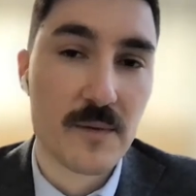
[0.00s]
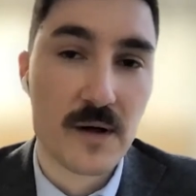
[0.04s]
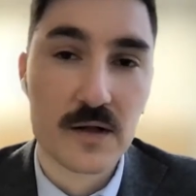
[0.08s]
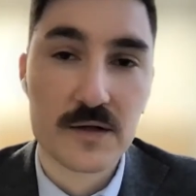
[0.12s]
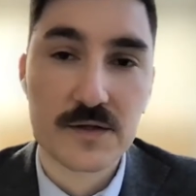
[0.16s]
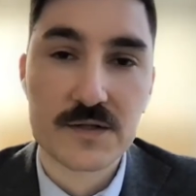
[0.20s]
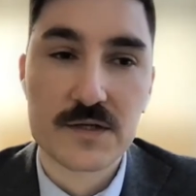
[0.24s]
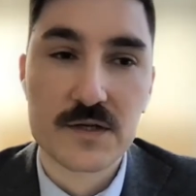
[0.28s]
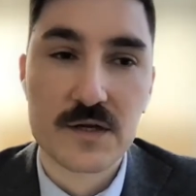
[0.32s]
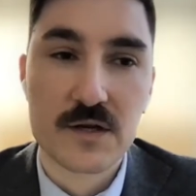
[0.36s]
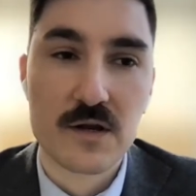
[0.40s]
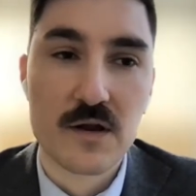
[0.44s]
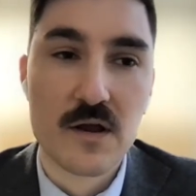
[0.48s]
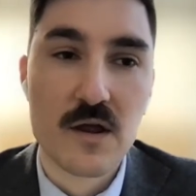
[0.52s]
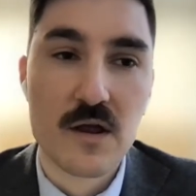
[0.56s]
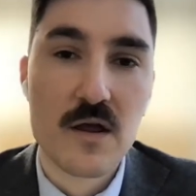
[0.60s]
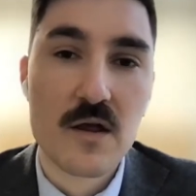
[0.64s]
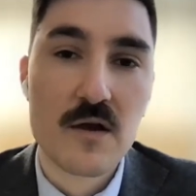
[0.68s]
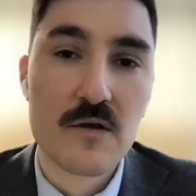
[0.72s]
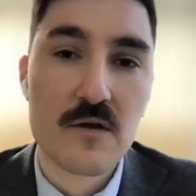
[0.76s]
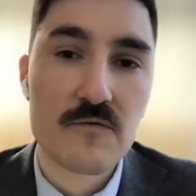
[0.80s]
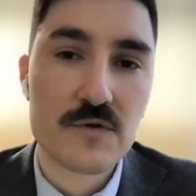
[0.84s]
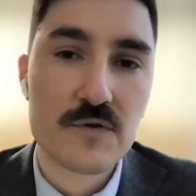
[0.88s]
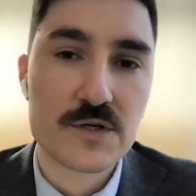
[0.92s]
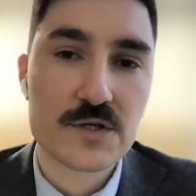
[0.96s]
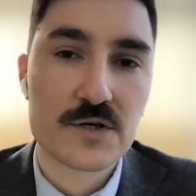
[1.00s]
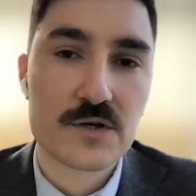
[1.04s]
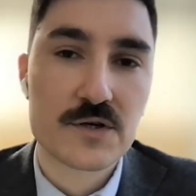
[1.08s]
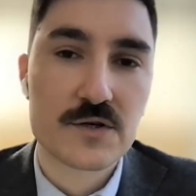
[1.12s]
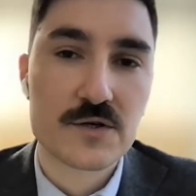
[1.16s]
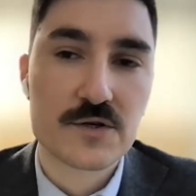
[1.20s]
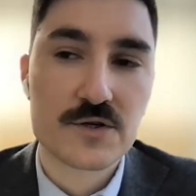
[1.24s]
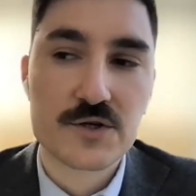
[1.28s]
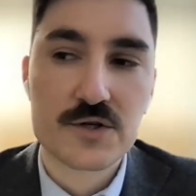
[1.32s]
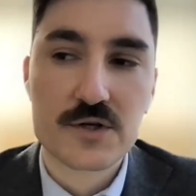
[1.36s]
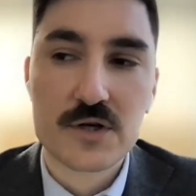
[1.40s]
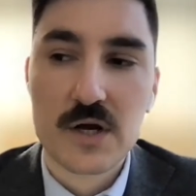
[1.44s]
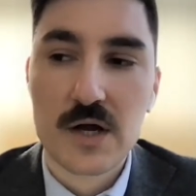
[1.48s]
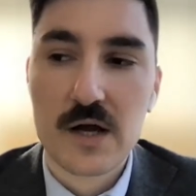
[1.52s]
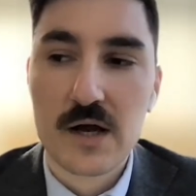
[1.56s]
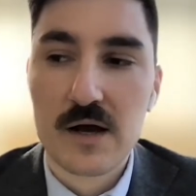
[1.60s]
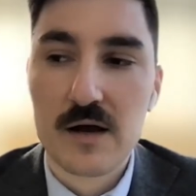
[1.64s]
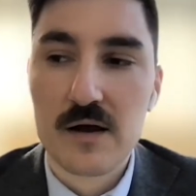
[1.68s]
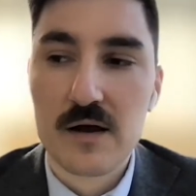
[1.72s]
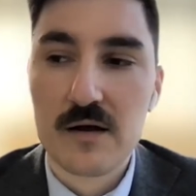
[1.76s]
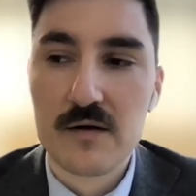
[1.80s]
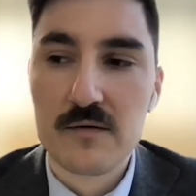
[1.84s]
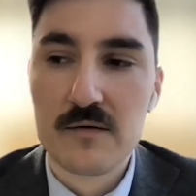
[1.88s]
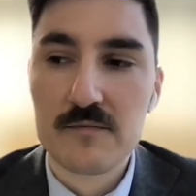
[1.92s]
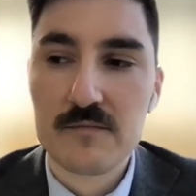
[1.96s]
Policy Research.
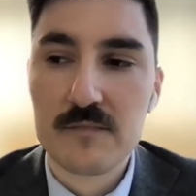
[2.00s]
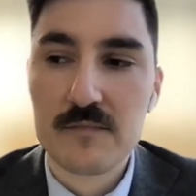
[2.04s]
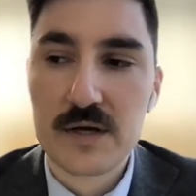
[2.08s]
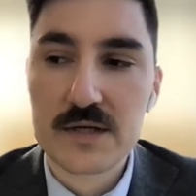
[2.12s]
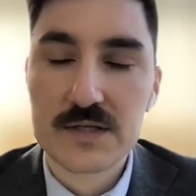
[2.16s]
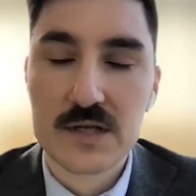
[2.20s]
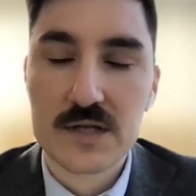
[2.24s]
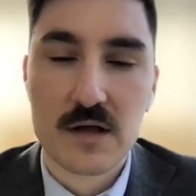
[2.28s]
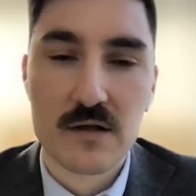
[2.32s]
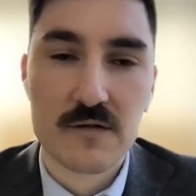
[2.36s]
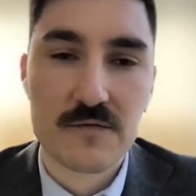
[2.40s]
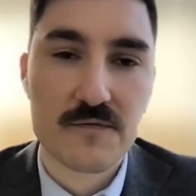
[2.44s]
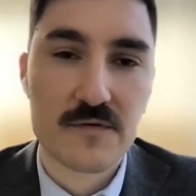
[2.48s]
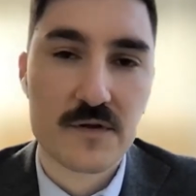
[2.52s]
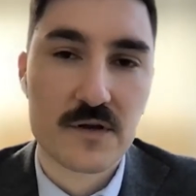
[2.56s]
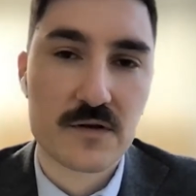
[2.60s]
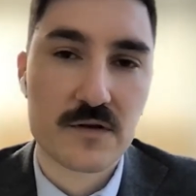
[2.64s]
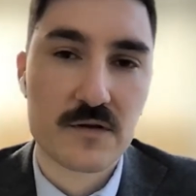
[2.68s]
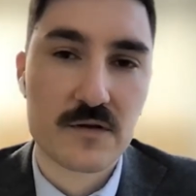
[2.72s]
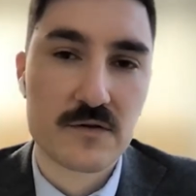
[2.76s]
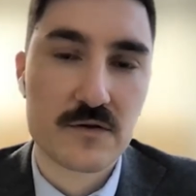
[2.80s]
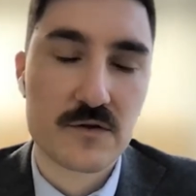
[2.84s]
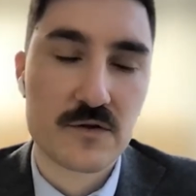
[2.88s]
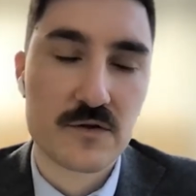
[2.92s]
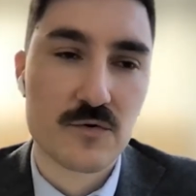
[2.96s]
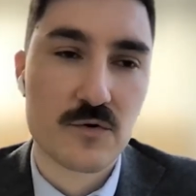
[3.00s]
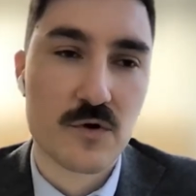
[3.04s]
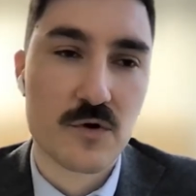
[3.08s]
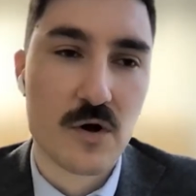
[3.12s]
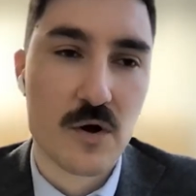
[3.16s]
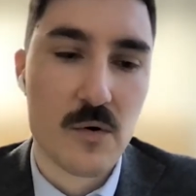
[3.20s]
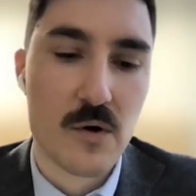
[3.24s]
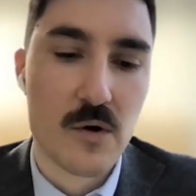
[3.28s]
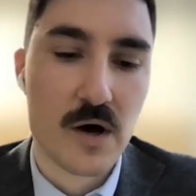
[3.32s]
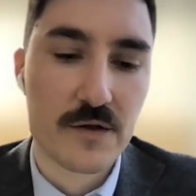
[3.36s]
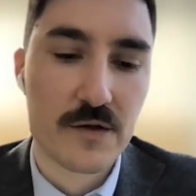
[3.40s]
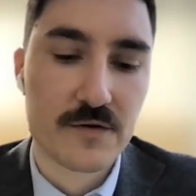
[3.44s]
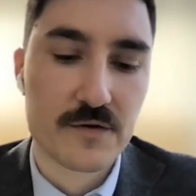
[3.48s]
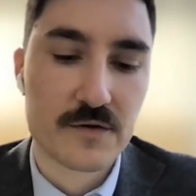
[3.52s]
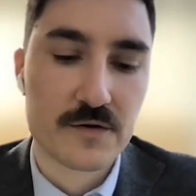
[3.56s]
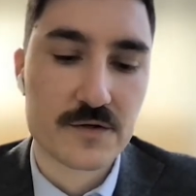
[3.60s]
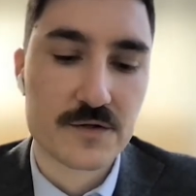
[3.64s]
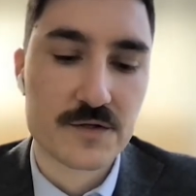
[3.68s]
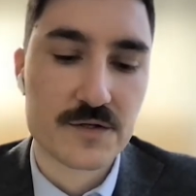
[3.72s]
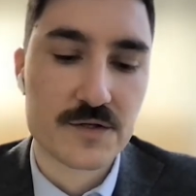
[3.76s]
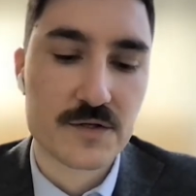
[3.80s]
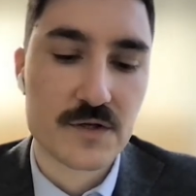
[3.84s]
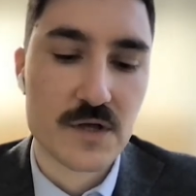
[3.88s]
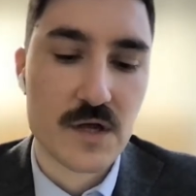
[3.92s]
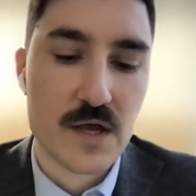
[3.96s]
Myself and two
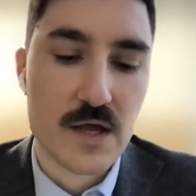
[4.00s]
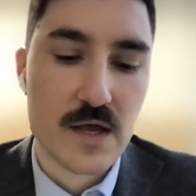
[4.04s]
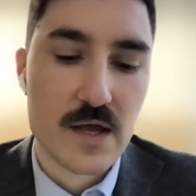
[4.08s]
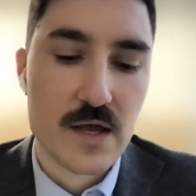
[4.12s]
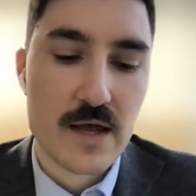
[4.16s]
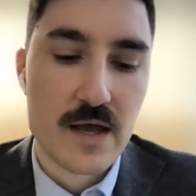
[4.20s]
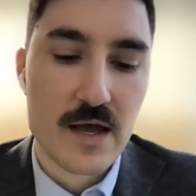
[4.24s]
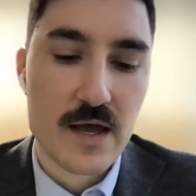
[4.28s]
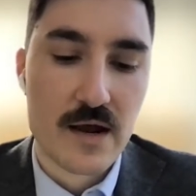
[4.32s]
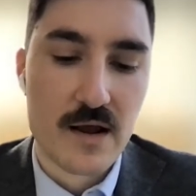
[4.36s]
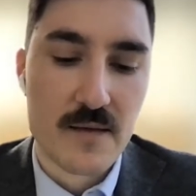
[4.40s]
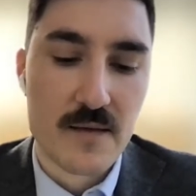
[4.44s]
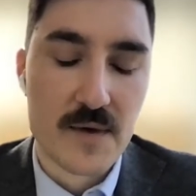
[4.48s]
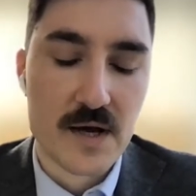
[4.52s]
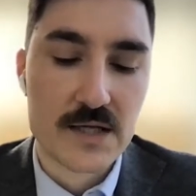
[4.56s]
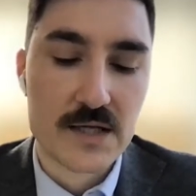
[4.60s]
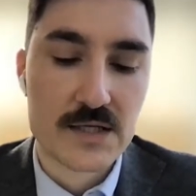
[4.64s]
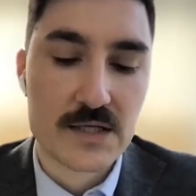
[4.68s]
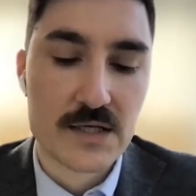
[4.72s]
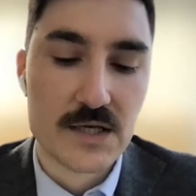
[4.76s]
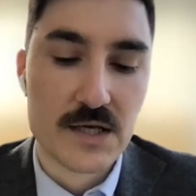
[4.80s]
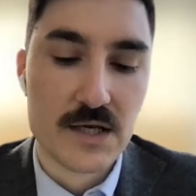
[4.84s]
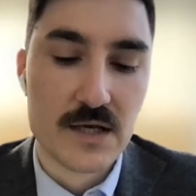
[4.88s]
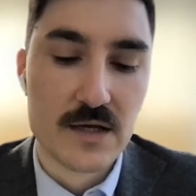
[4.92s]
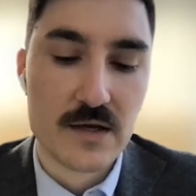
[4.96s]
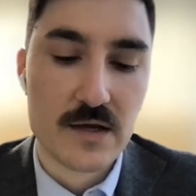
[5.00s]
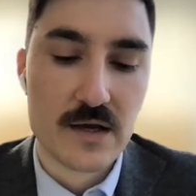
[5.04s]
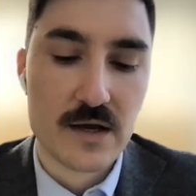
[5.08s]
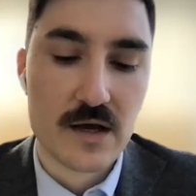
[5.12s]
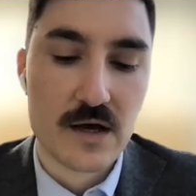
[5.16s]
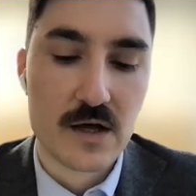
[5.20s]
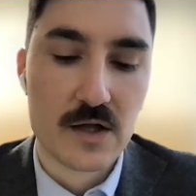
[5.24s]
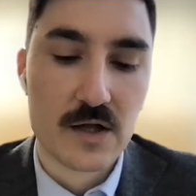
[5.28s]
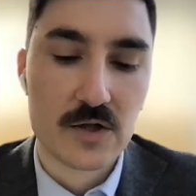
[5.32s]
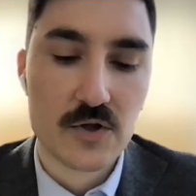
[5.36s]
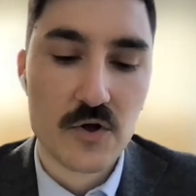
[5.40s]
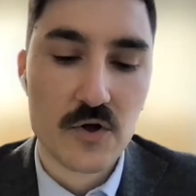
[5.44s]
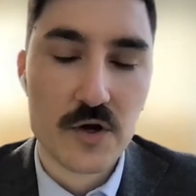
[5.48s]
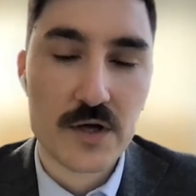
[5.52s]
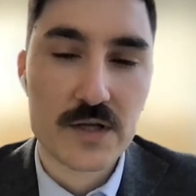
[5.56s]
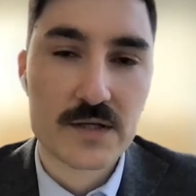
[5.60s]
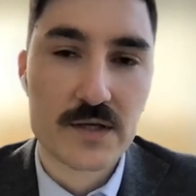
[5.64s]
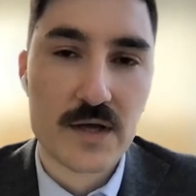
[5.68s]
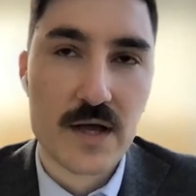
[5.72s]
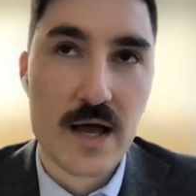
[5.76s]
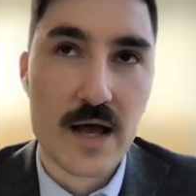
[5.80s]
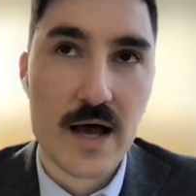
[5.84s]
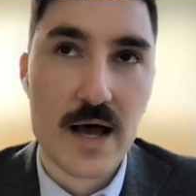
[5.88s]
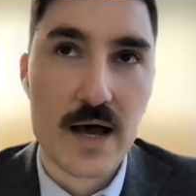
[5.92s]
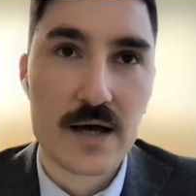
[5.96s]
co-authors at MIT looked
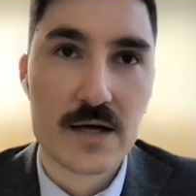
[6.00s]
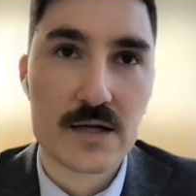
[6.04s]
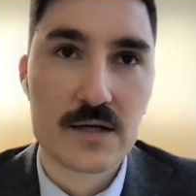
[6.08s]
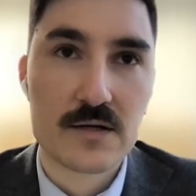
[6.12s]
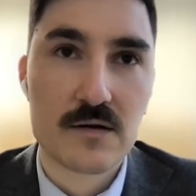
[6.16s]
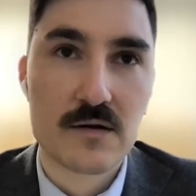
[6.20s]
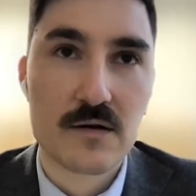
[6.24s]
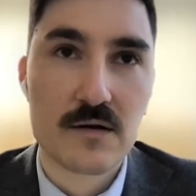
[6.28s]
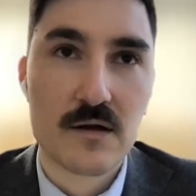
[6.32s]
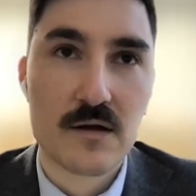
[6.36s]
at